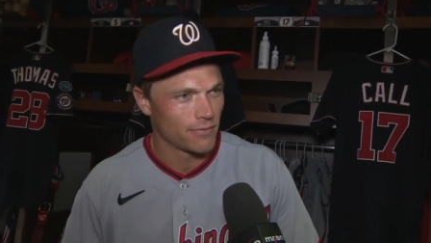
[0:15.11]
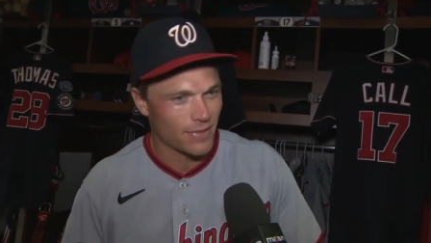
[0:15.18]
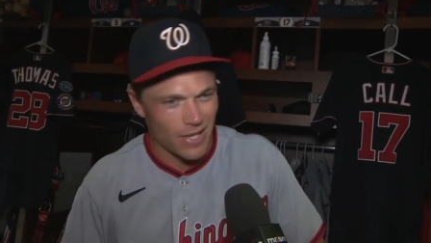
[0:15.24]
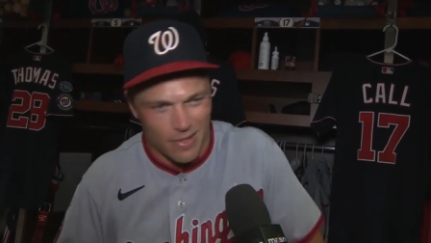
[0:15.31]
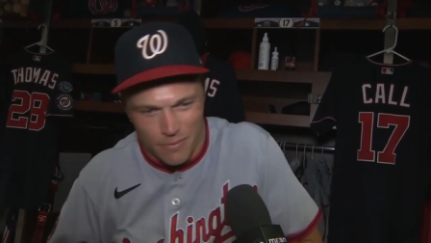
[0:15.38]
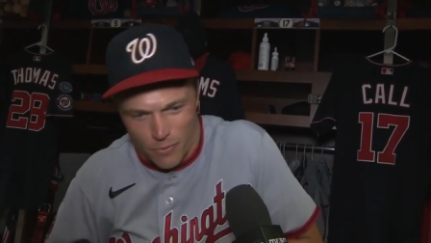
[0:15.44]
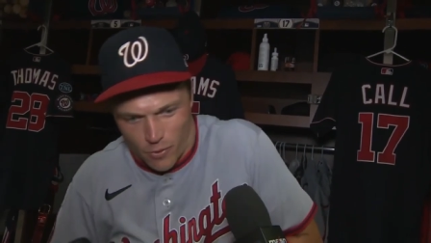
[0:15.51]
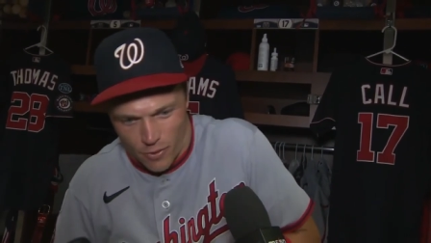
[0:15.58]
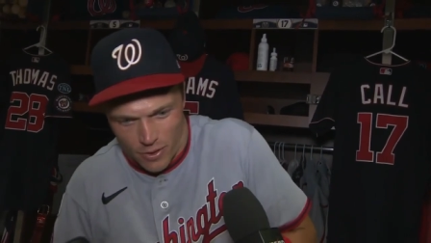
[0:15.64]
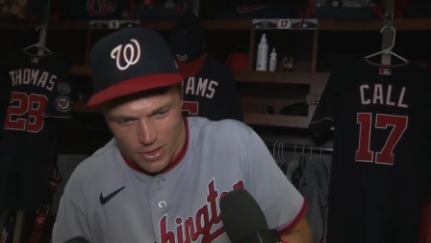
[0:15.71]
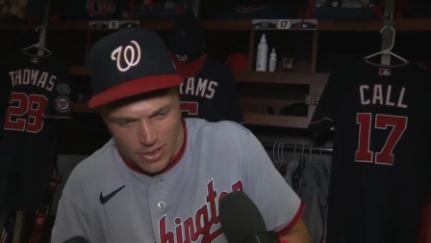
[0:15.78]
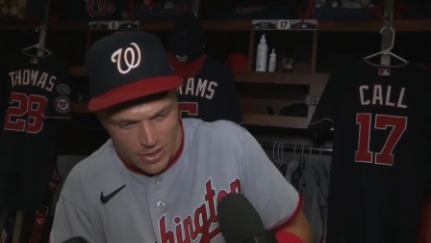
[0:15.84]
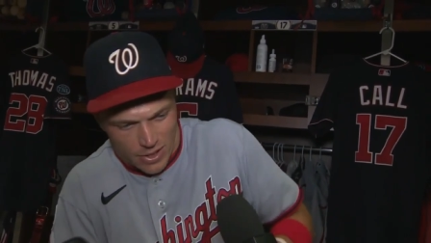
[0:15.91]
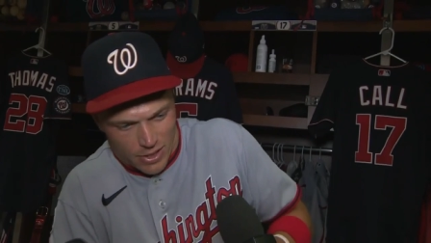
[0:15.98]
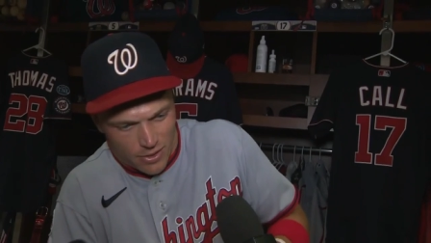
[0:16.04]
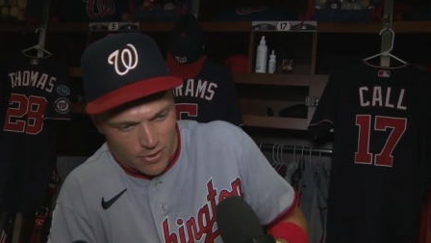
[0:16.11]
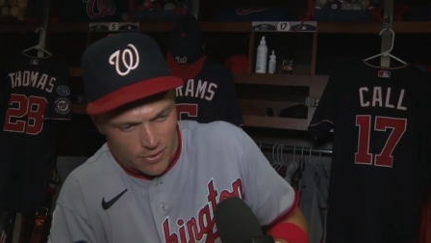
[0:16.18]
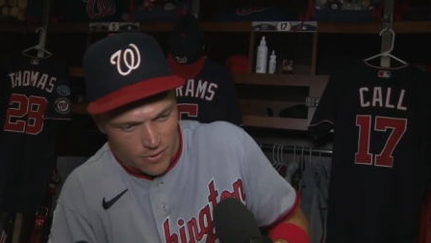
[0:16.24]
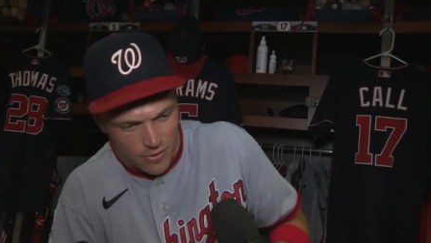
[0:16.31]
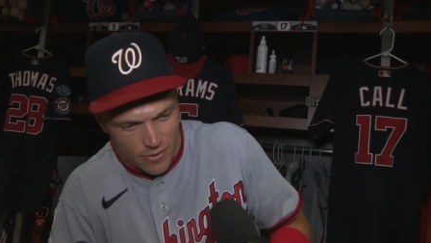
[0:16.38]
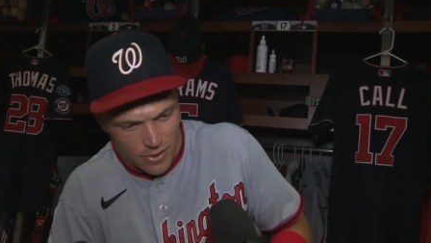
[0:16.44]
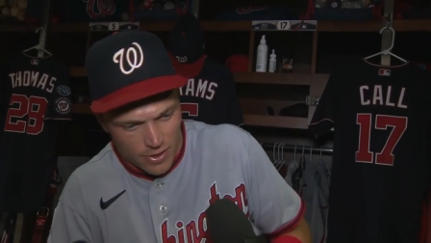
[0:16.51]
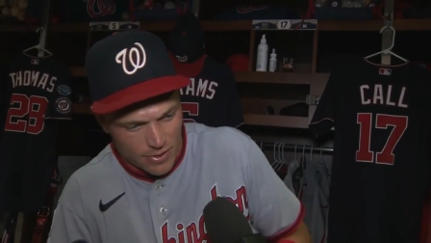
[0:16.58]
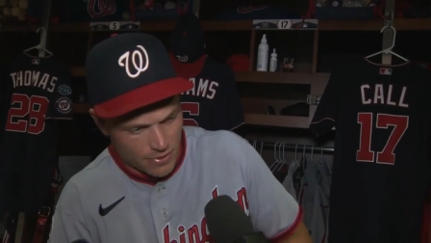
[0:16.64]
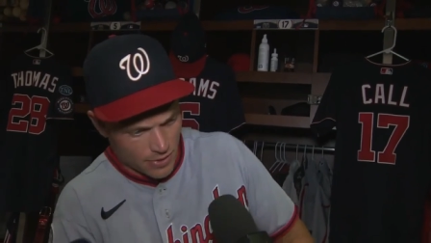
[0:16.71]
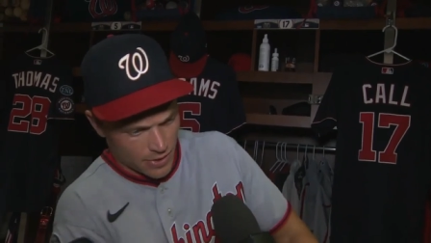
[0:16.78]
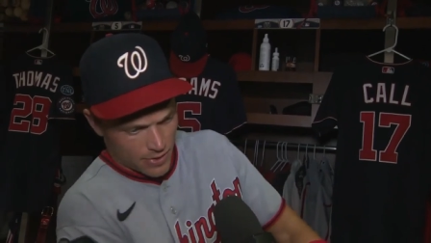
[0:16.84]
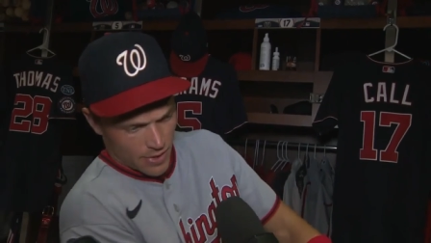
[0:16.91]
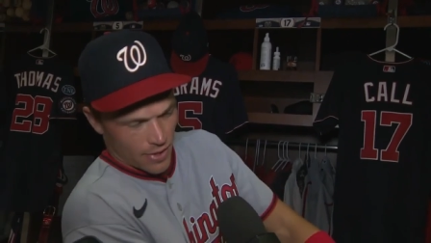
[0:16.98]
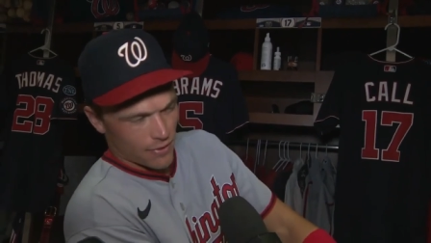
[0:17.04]
kind of more in here, it's
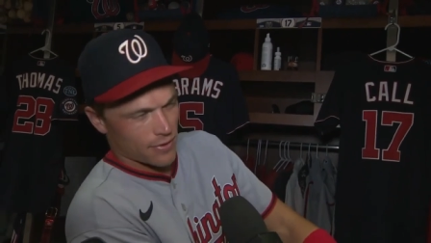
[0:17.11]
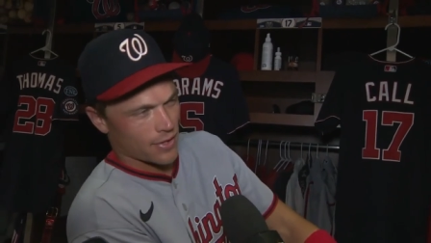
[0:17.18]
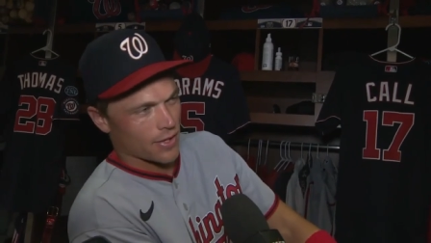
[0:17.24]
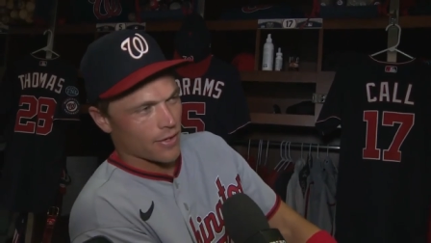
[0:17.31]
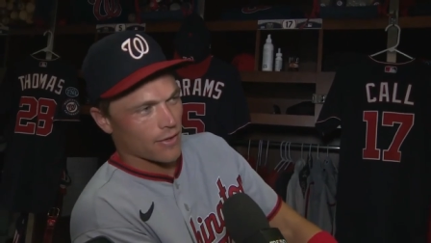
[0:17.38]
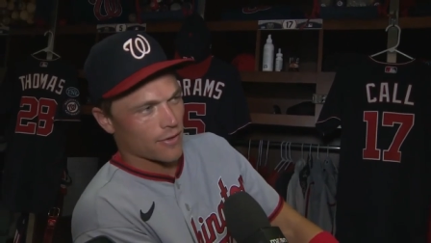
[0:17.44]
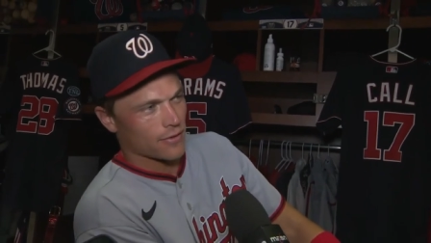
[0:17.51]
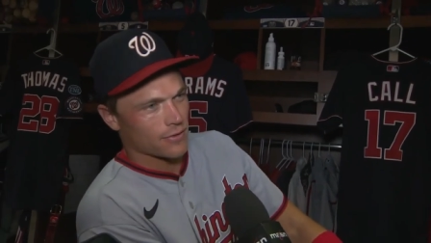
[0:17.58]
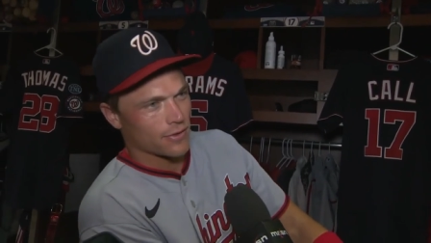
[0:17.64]
it's out there.